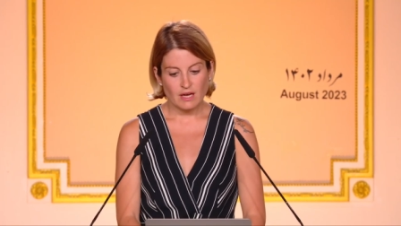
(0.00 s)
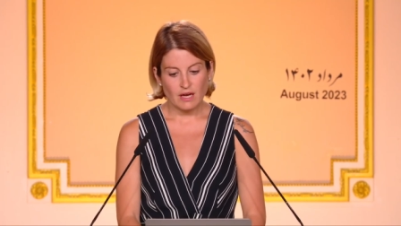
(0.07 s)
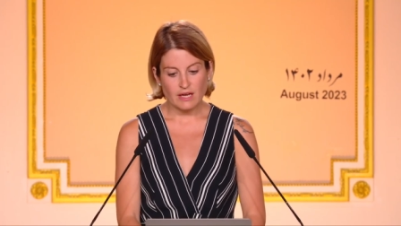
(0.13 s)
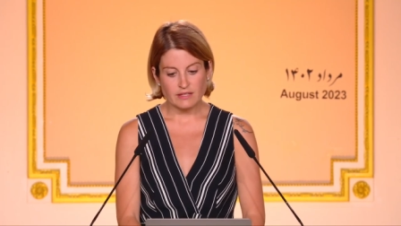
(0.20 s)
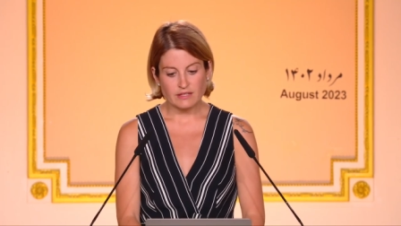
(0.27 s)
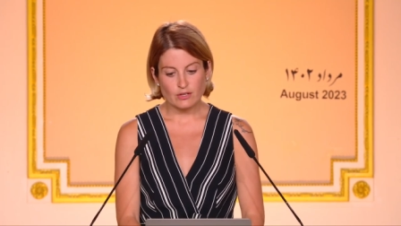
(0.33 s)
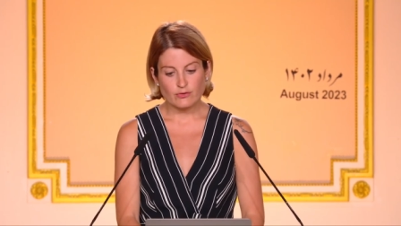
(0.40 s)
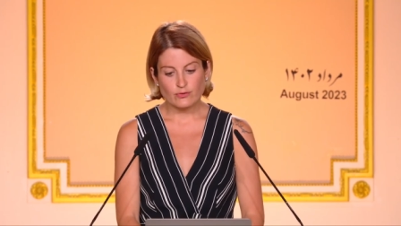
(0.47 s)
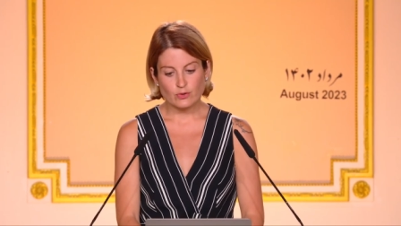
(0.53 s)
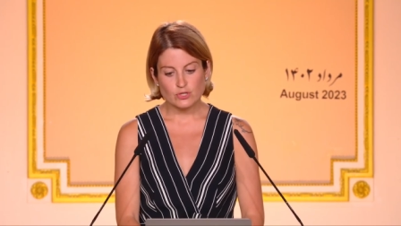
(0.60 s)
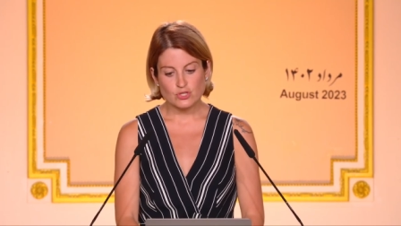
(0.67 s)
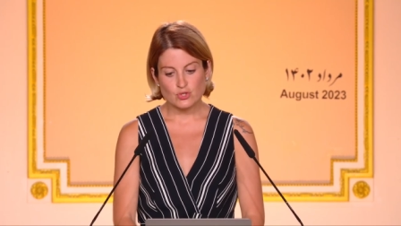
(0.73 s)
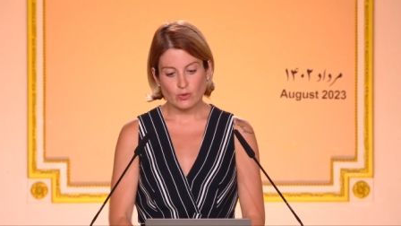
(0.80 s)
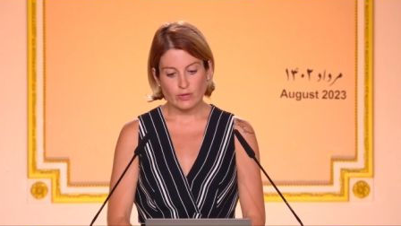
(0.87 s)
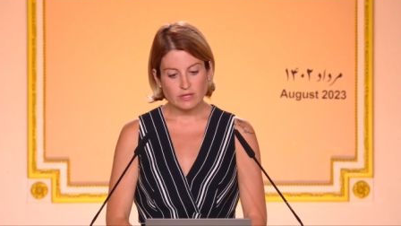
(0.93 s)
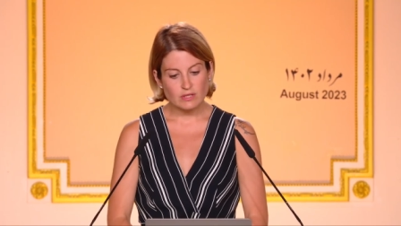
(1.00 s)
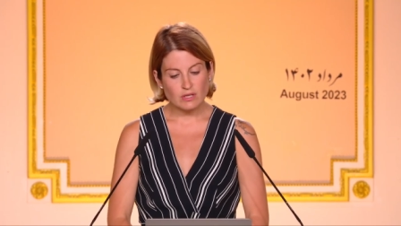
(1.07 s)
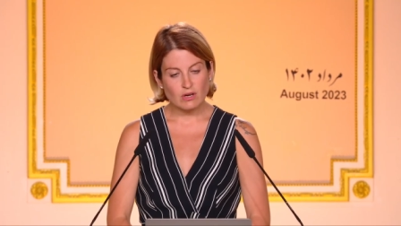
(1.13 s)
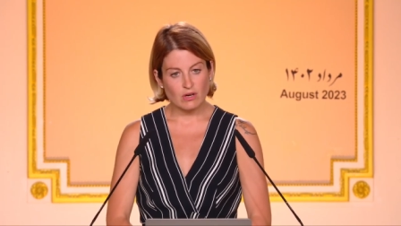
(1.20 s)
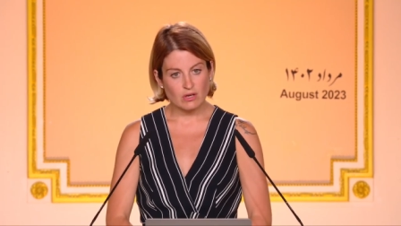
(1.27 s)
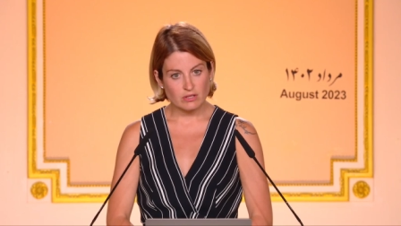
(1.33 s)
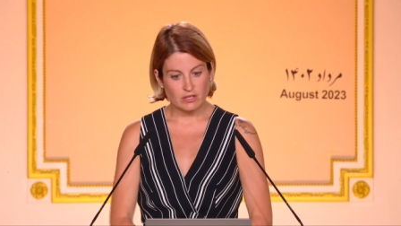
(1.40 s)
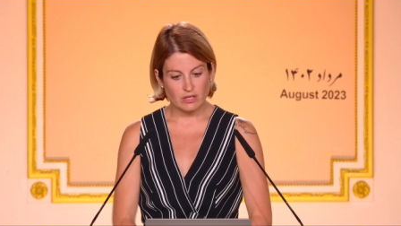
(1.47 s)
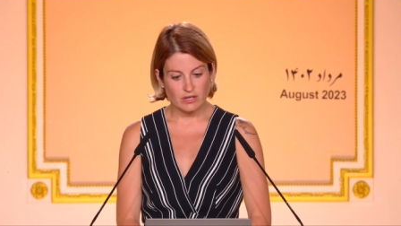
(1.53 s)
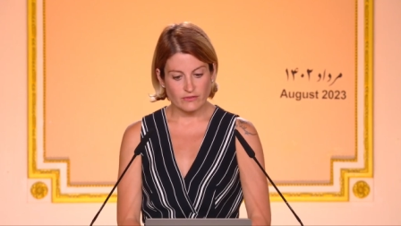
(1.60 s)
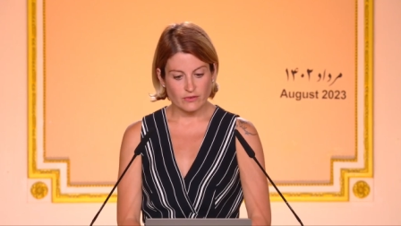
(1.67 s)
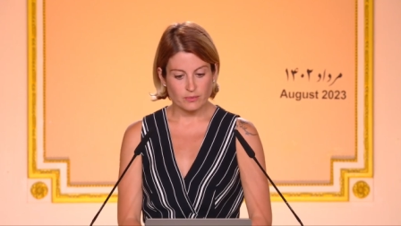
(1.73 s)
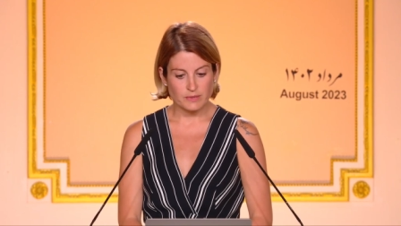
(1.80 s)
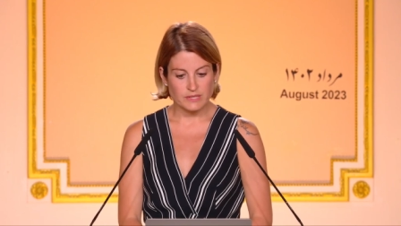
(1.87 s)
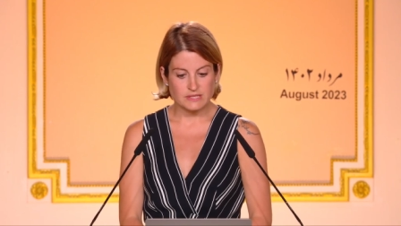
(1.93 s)
I therefore join the call on
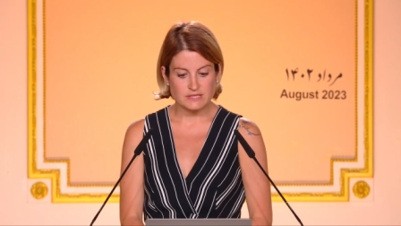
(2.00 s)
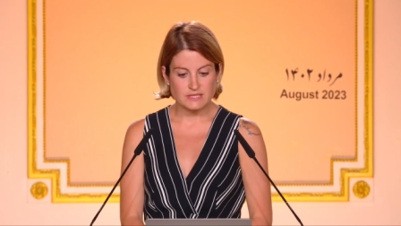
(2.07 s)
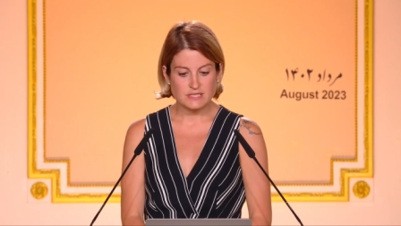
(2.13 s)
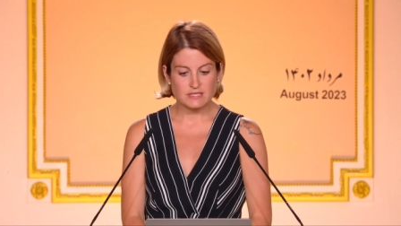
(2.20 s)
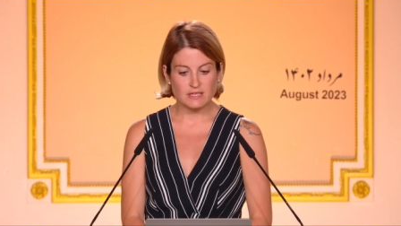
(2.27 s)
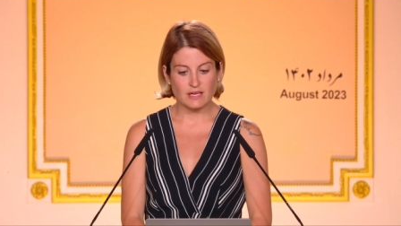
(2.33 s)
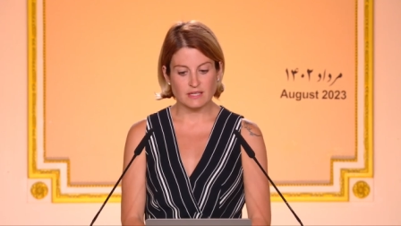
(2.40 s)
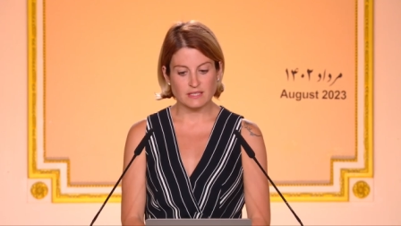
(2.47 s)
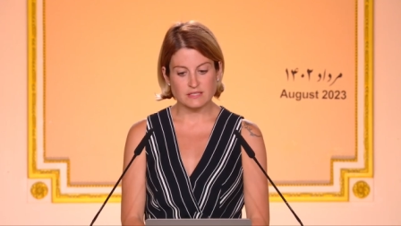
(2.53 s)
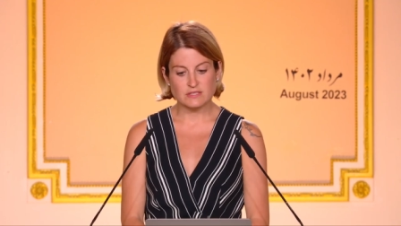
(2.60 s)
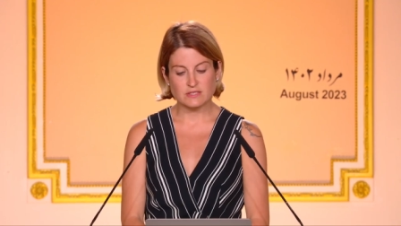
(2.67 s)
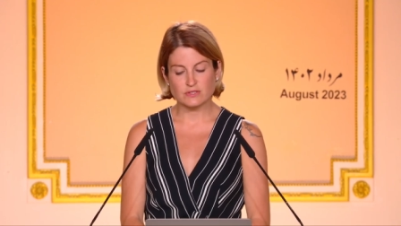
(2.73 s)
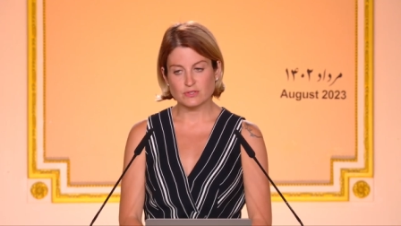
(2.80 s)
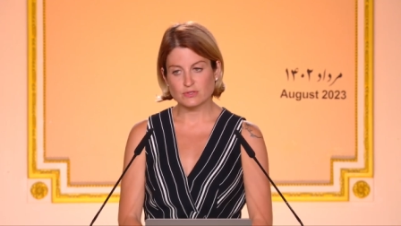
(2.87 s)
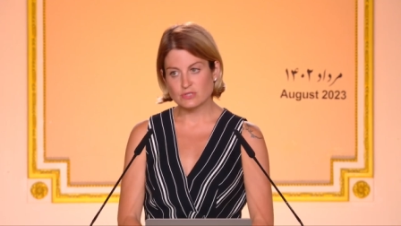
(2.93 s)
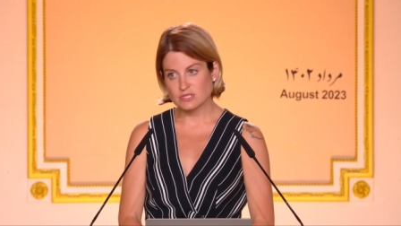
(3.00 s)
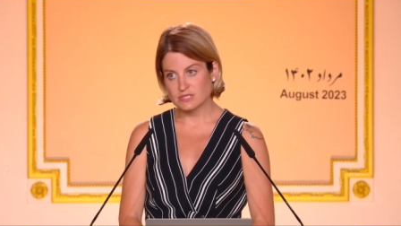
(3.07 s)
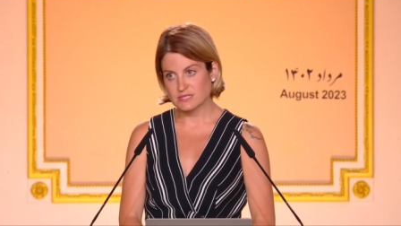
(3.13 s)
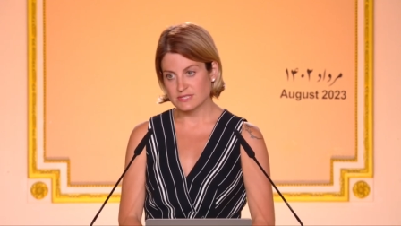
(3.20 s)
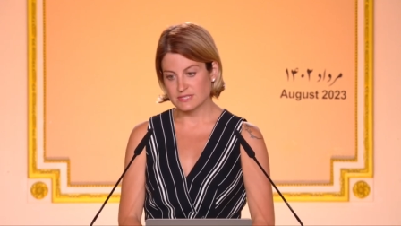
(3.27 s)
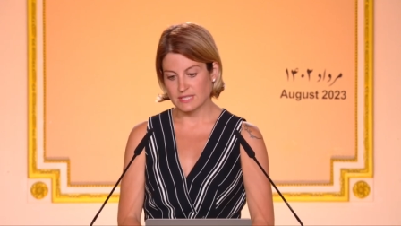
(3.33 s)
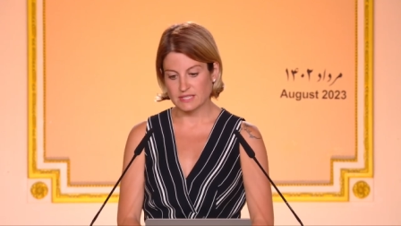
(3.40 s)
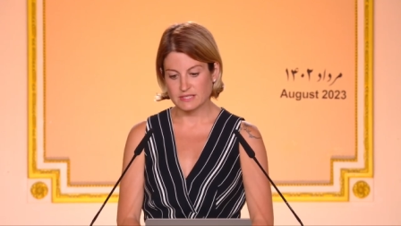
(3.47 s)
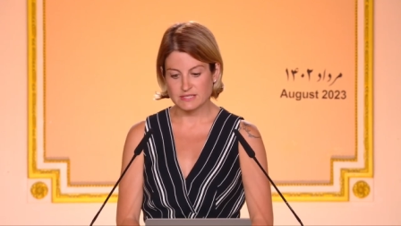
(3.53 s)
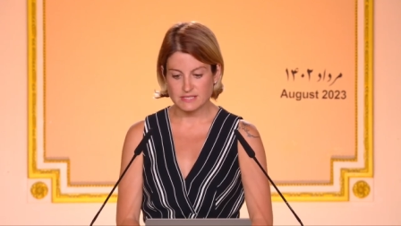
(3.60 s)
governments and institutions to take a